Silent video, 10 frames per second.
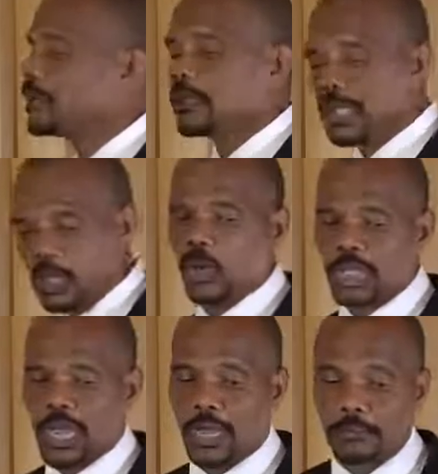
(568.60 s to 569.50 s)

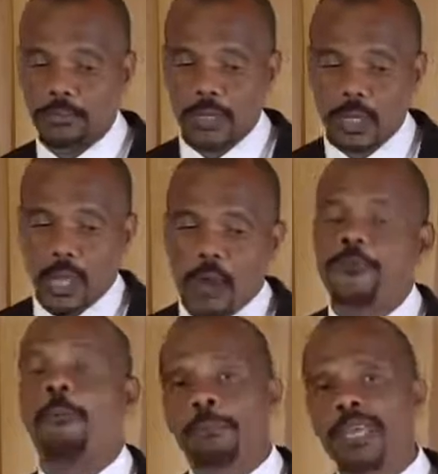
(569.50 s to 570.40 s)
delusion
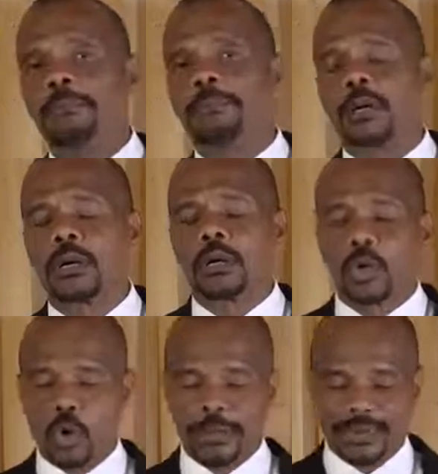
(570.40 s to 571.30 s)
for people
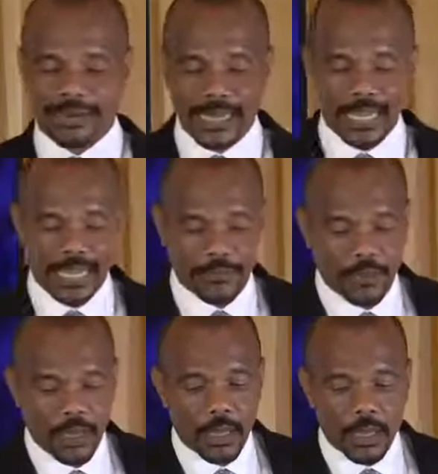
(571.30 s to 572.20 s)
who believe
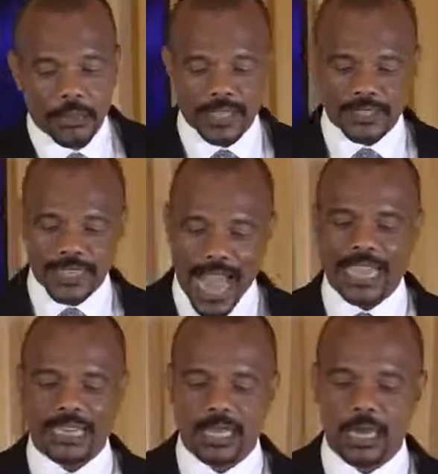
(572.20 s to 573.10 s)
this
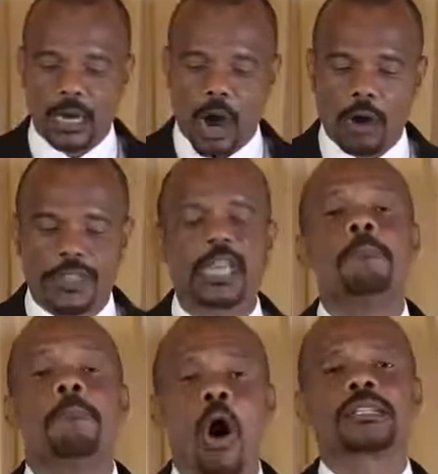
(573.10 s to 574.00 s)
idea of the
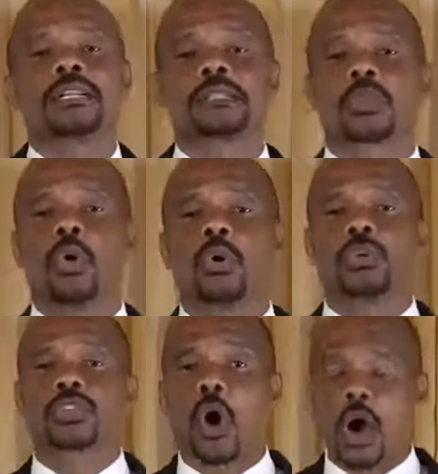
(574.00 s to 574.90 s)
immortal soul?
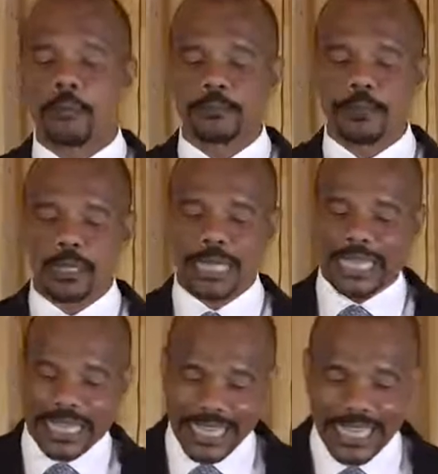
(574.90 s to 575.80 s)
So
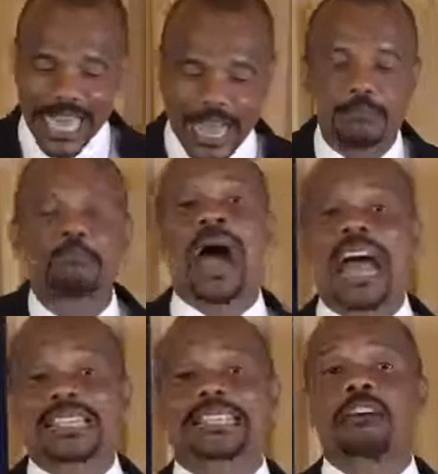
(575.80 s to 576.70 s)
he can
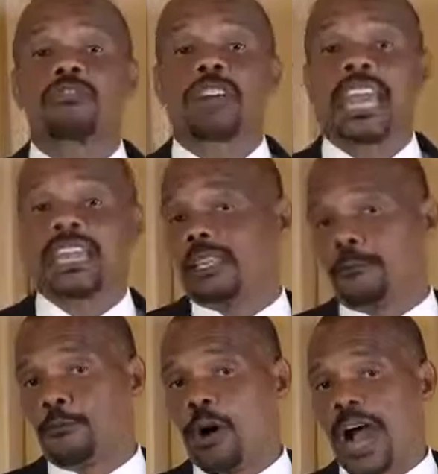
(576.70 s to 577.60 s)
masquerade,
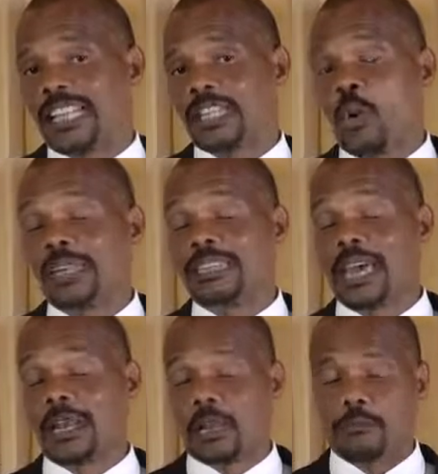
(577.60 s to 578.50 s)
therefore, as our
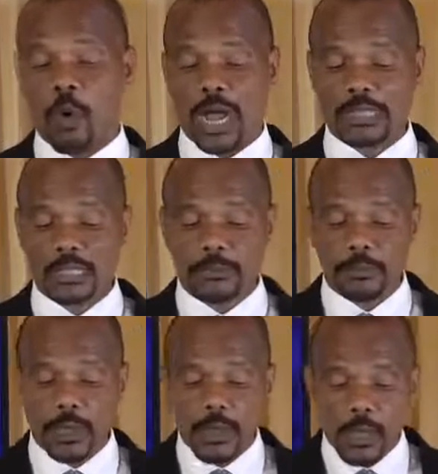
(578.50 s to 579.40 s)
dead loved ones
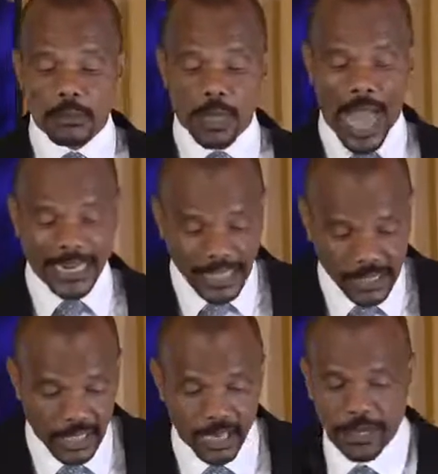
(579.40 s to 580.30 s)
and
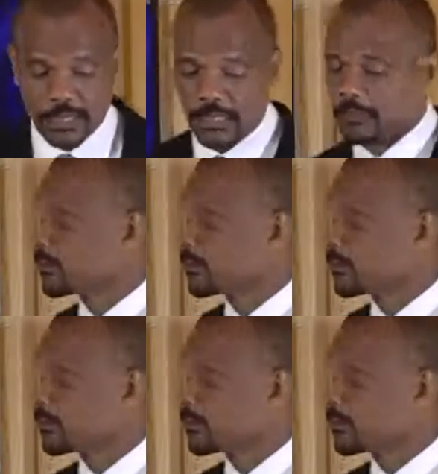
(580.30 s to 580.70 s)
deceive us.